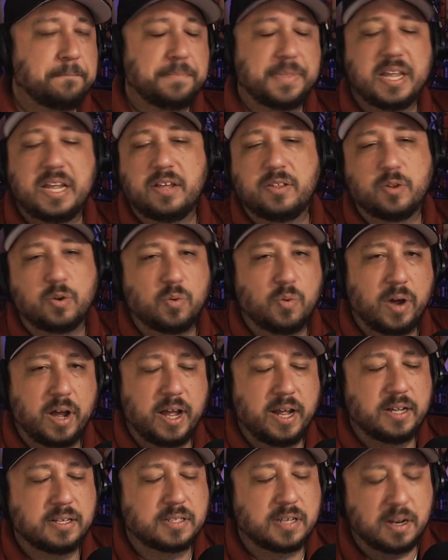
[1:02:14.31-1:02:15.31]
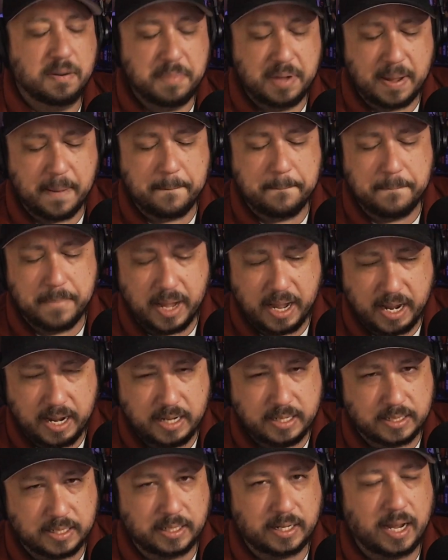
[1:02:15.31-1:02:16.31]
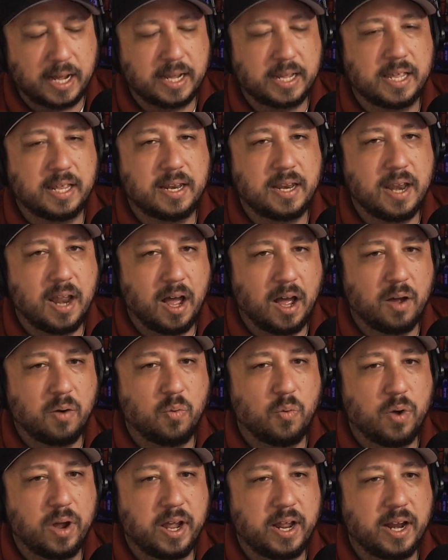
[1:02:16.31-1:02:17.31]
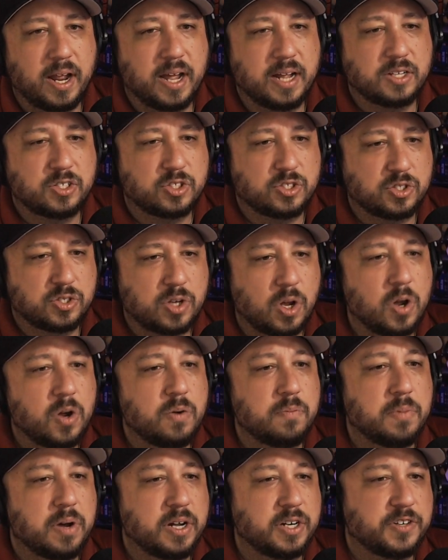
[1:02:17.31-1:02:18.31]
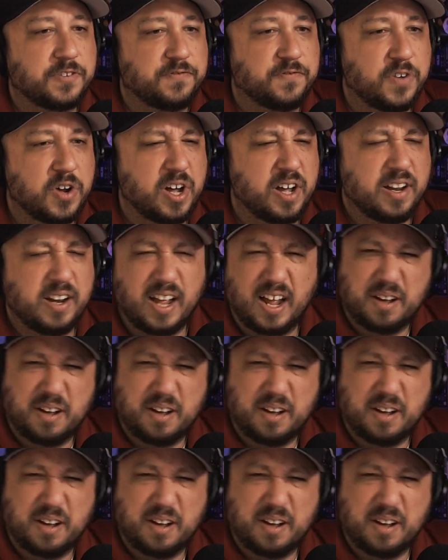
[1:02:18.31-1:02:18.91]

Either way, it's going to be amazing. I cannot wait. I had so much fun.